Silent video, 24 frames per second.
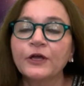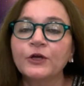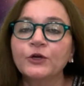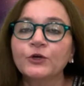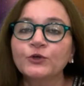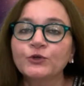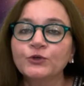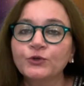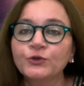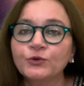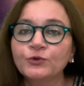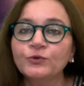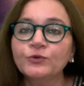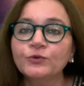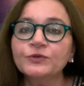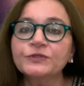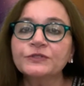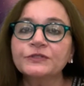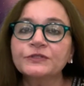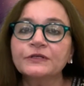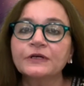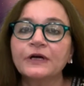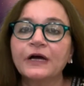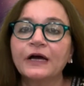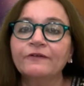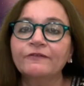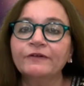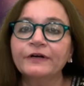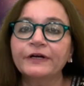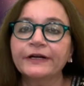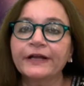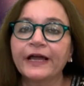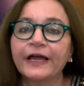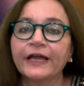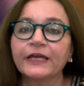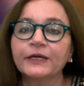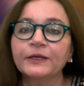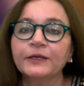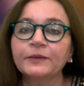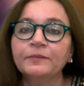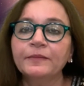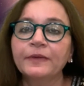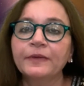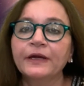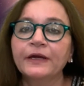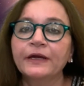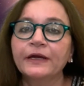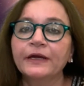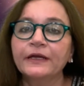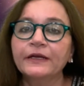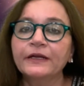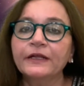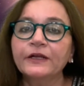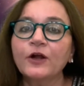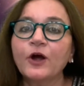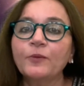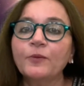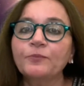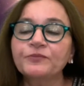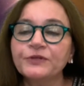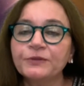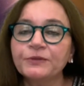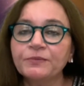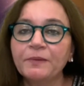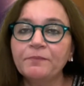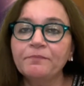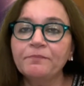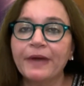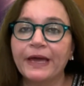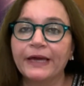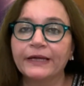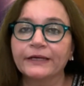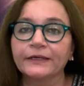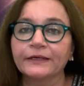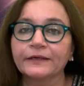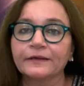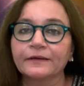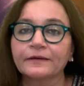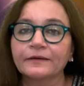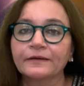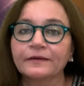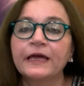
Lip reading: use our time in an optimum manner.